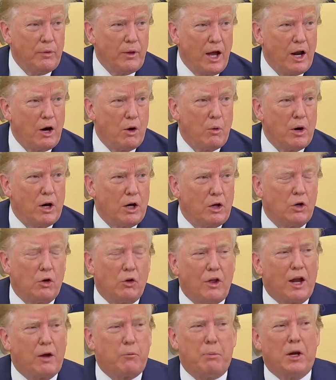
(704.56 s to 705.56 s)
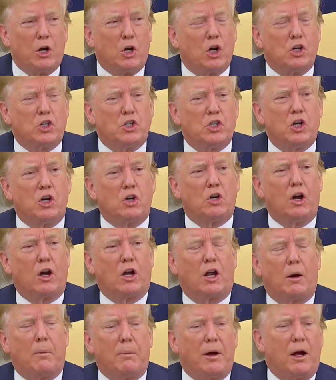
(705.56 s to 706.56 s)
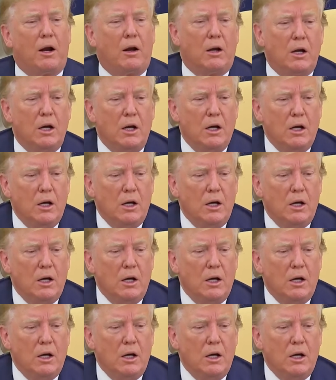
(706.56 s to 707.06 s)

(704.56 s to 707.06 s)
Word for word: I don't want to do that because you're talking about